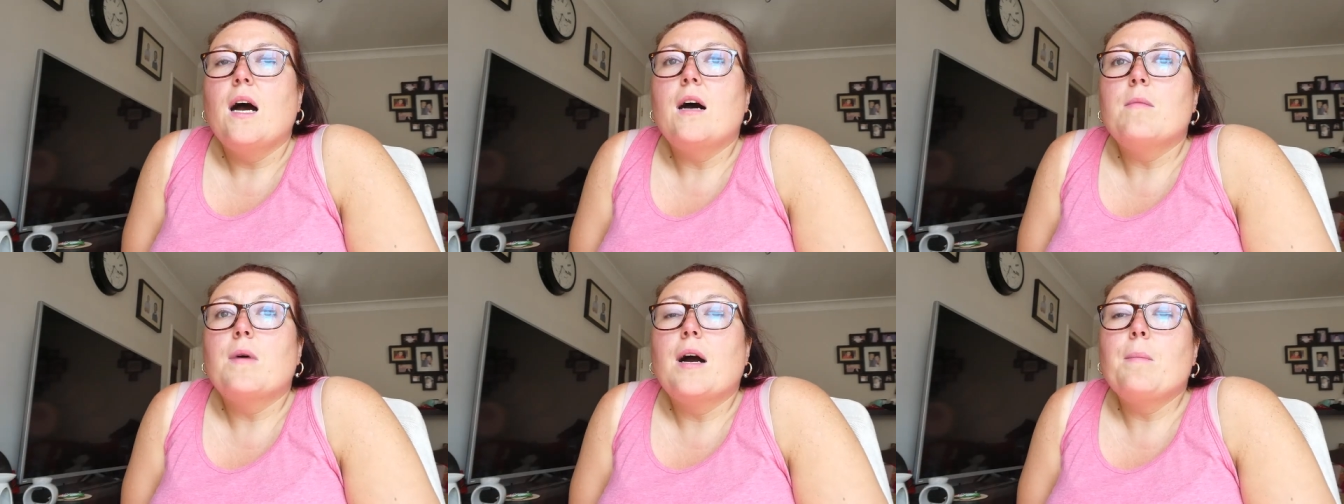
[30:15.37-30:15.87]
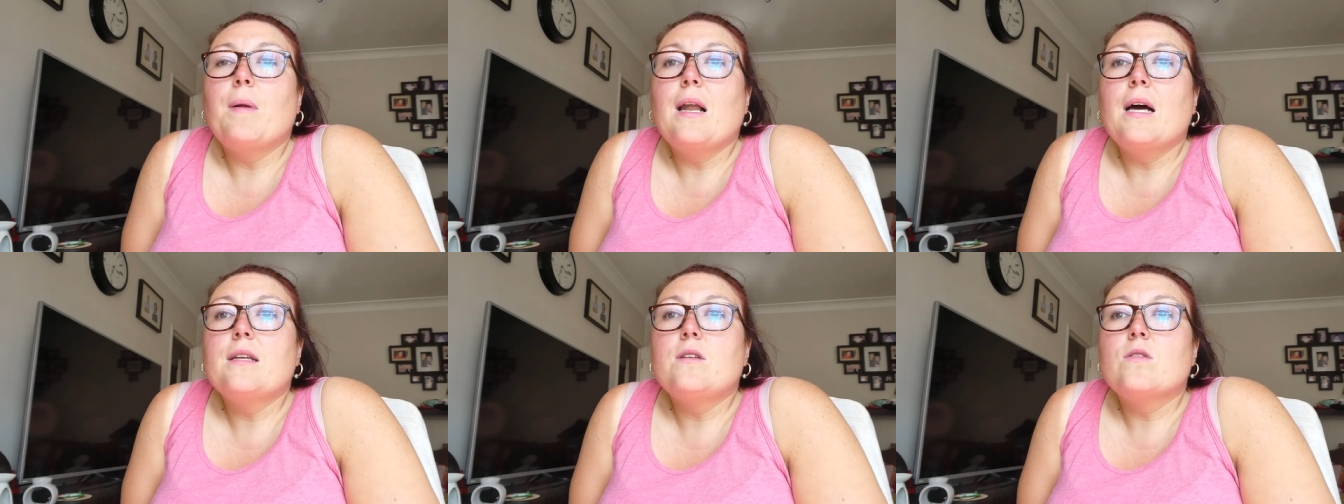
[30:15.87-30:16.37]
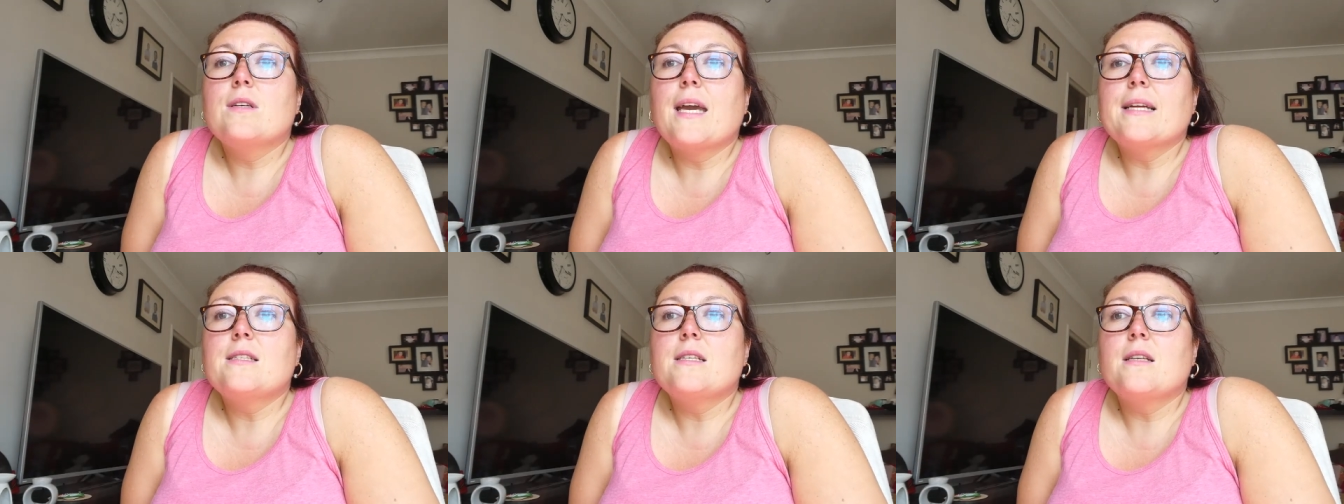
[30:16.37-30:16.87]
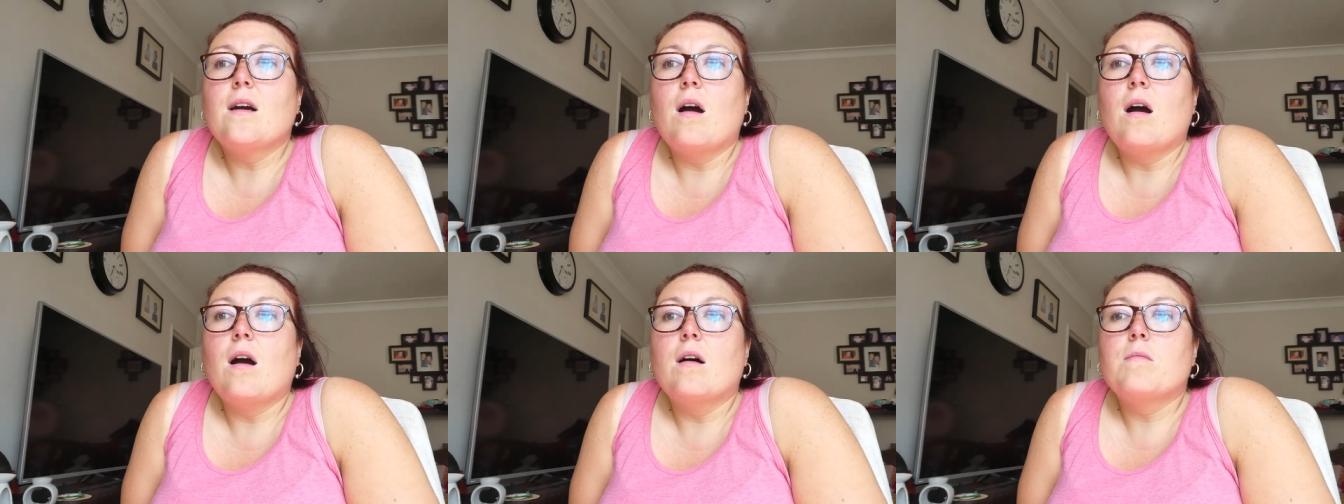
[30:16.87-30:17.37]
Um, I'm planning on getting
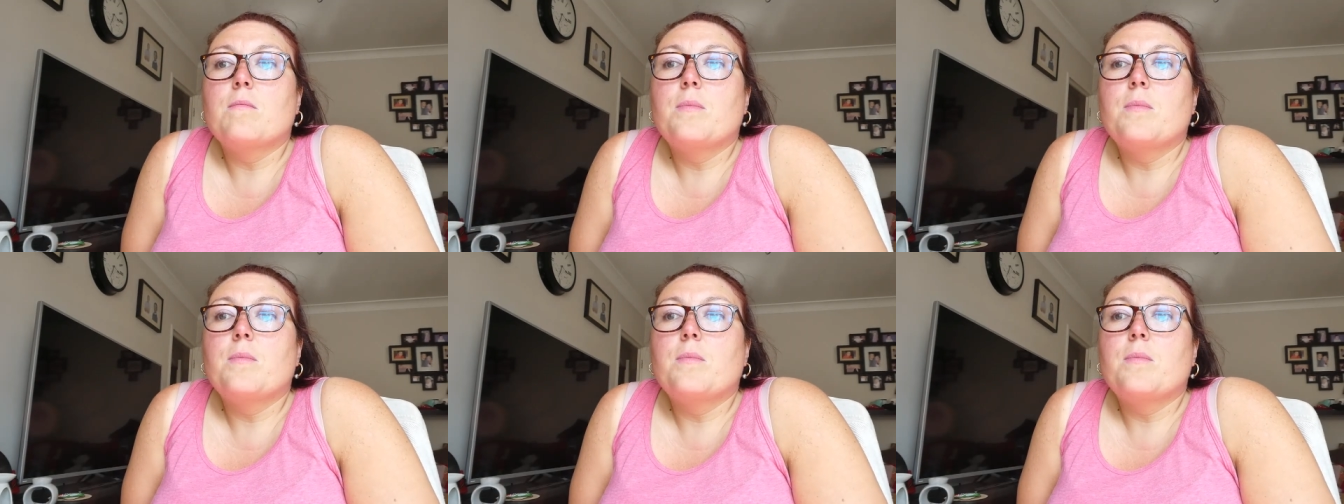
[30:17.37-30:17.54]
up